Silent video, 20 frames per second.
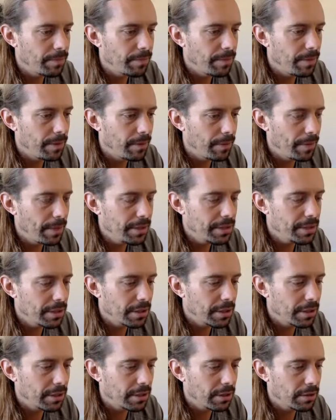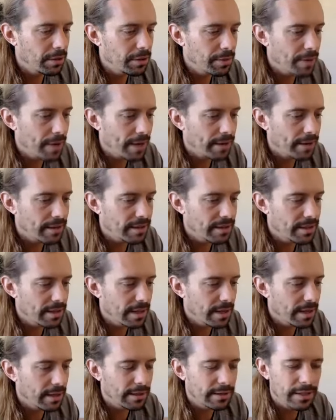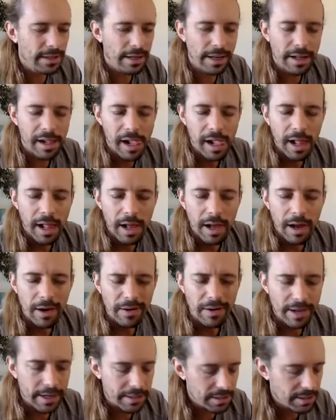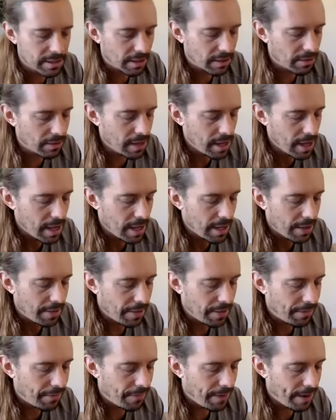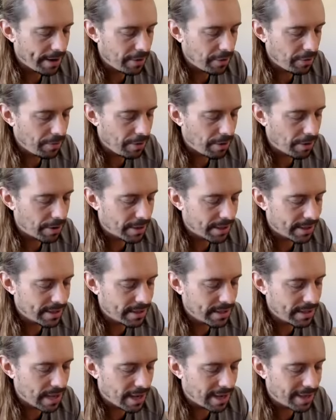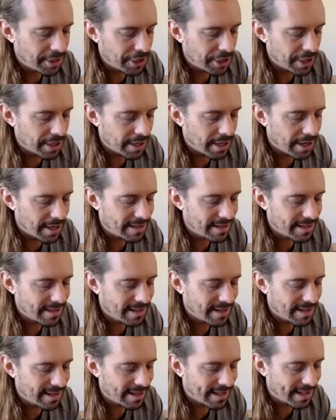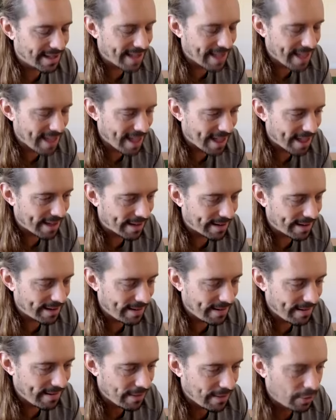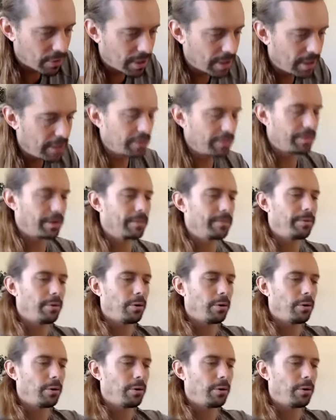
you know, basically close practice standing today. Okay, so the final part is the Anjaneyasana again. You could either bring